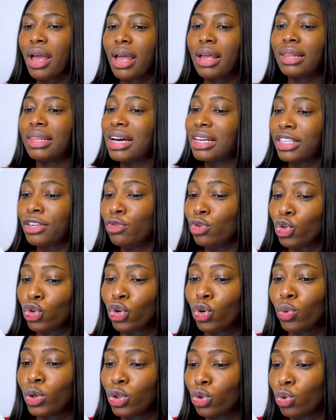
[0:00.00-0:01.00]
That's if you do
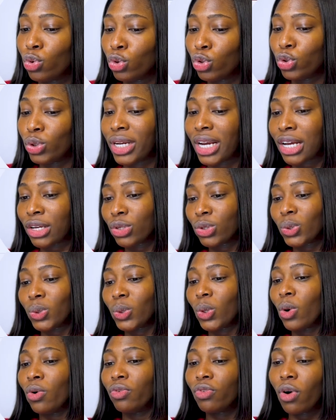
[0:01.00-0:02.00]
not want to go through the
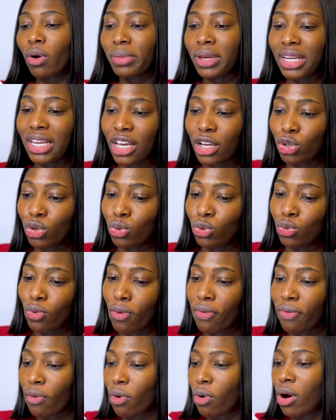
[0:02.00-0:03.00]
hassle of coming here to
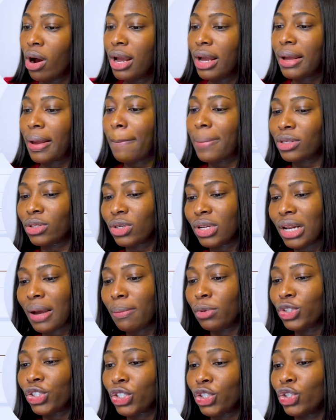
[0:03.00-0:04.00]
look for a particular
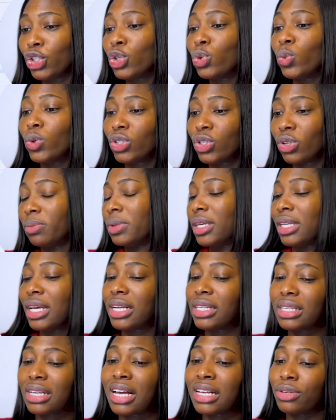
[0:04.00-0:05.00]
budget. You just want something
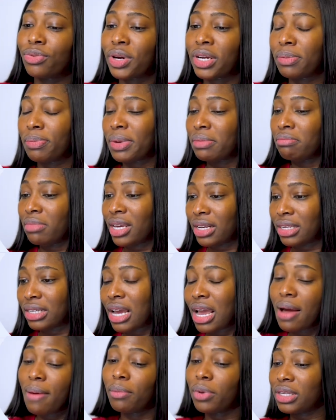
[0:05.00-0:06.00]
that has already been made,
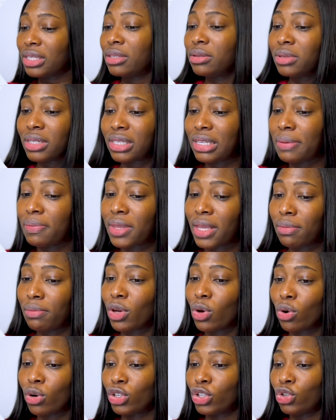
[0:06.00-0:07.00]
but it's still the same thing
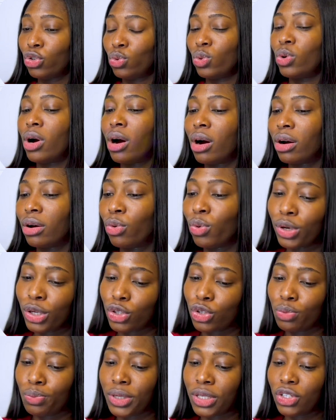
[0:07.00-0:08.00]
because you are going
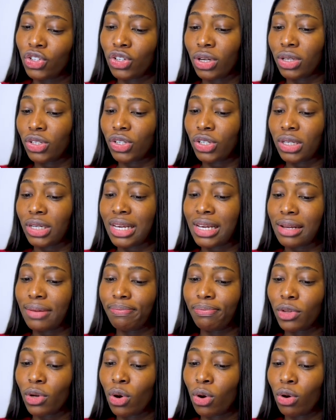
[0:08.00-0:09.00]
to be changing
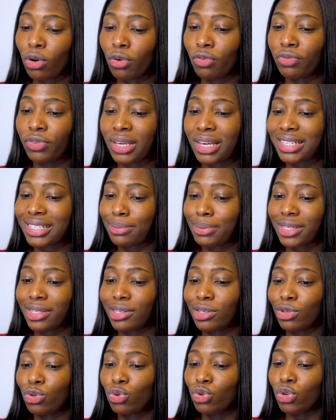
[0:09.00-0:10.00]
all of the
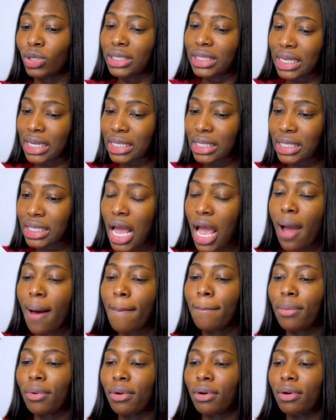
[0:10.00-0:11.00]
expenses to your taste.
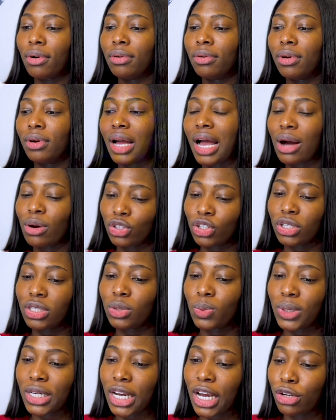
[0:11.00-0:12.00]
But I'll just
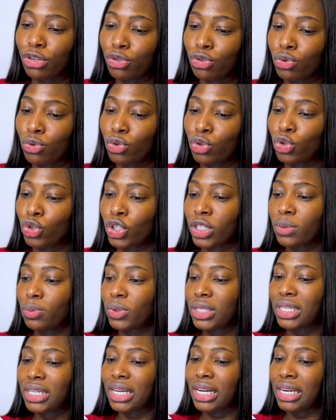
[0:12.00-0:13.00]
see what I can do to just
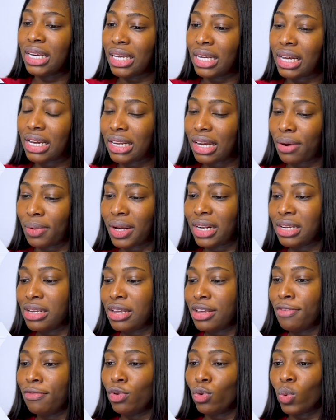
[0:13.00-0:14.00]
put in a link directly
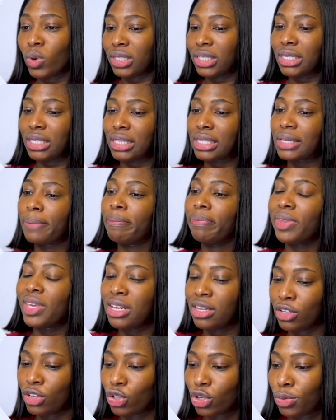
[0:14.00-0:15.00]
if you want it
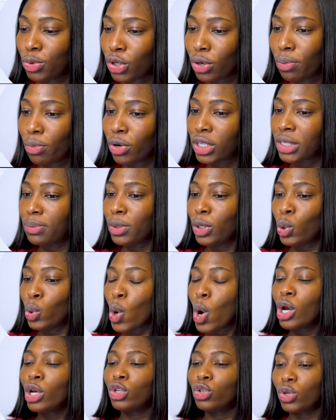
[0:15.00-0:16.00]
in the description box
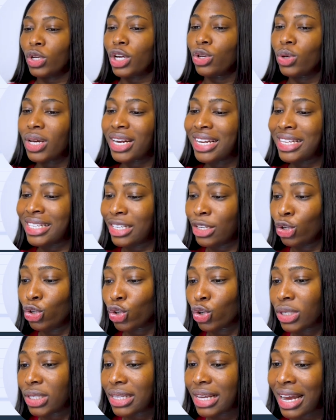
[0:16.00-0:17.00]
below, so that you can easily
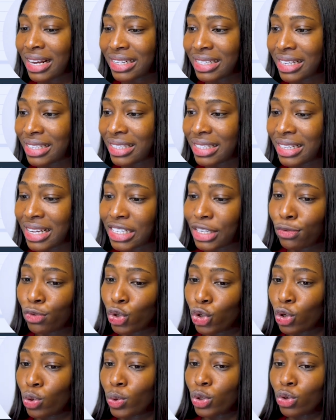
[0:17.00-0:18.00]
just access it. That's if you
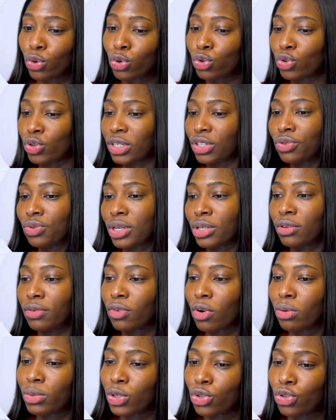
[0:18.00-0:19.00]
do not want to go through the stress of
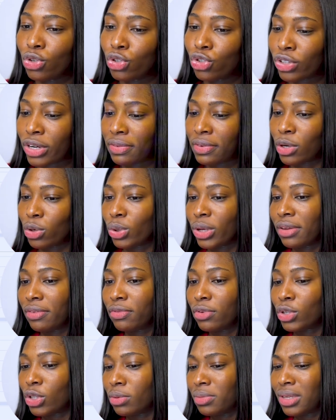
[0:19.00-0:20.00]
coming to your drive and looking
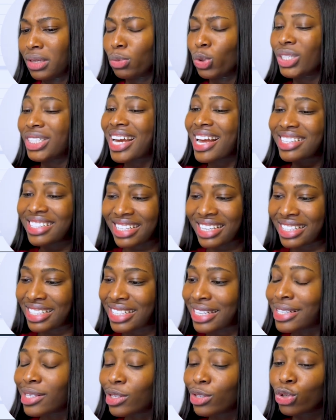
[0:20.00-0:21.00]
for something. But that's it.
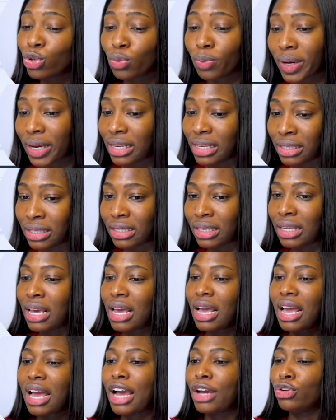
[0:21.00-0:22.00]
It's super easy,
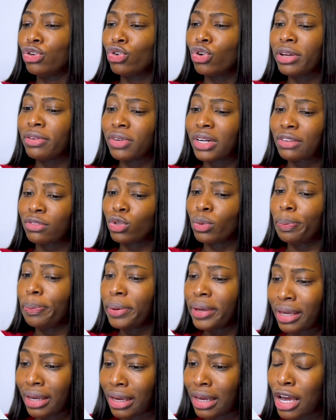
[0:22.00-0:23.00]
and you do not even have to
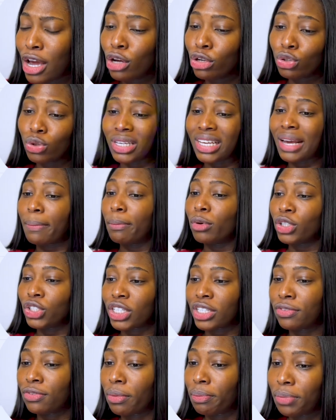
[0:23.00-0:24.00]
pay to get
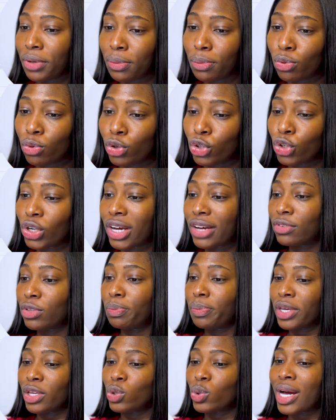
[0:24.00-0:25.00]
budgets from people. You don't have to
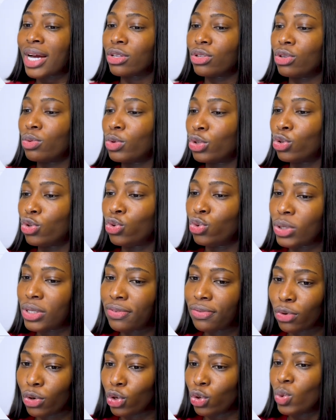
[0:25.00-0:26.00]
pay to ask someone to do it
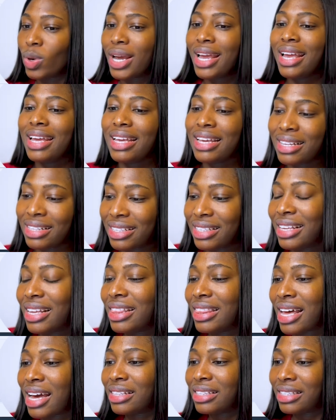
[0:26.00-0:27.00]
for you. It's
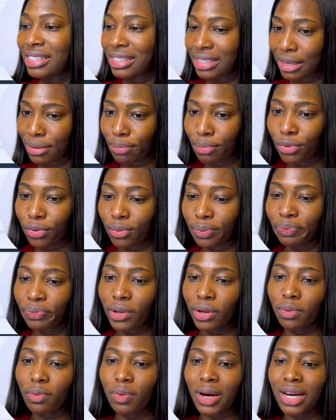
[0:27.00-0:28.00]
that simple.
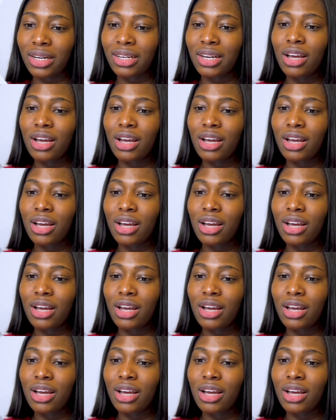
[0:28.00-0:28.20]
Right.